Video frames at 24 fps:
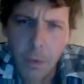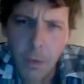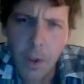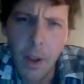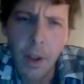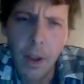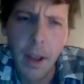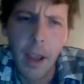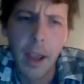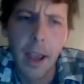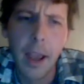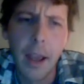
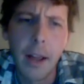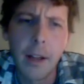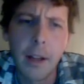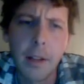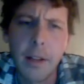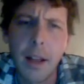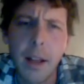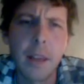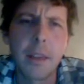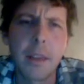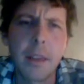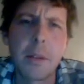And
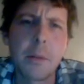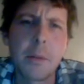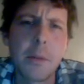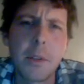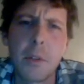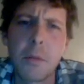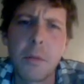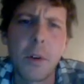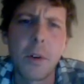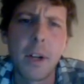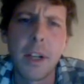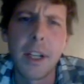nothing
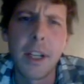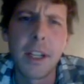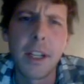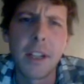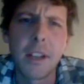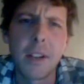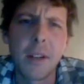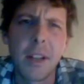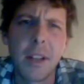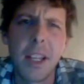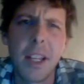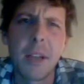was working.
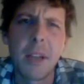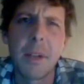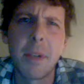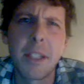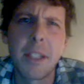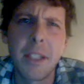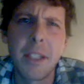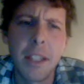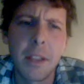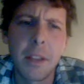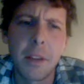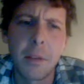They gave me
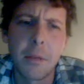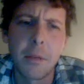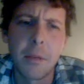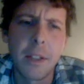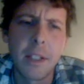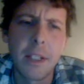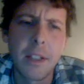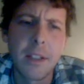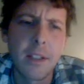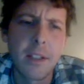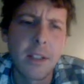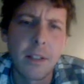
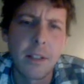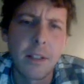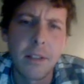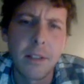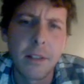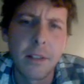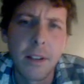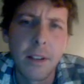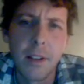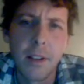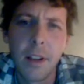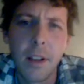T3s and
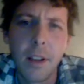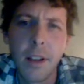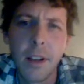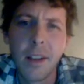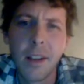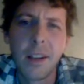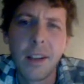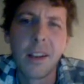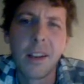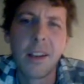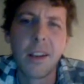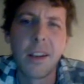
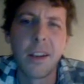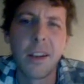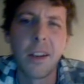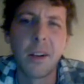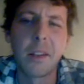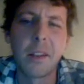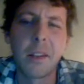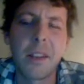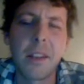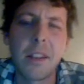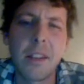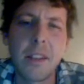
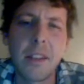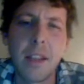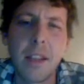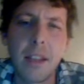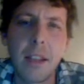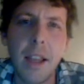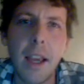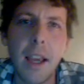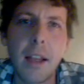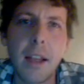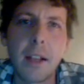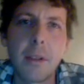things like
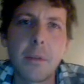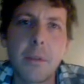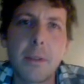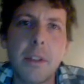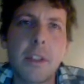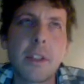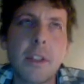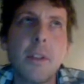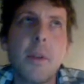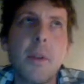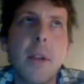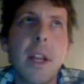that. It
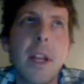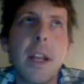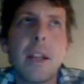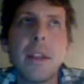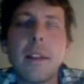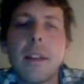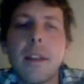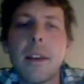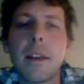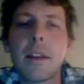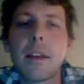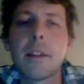wasn't doing anything.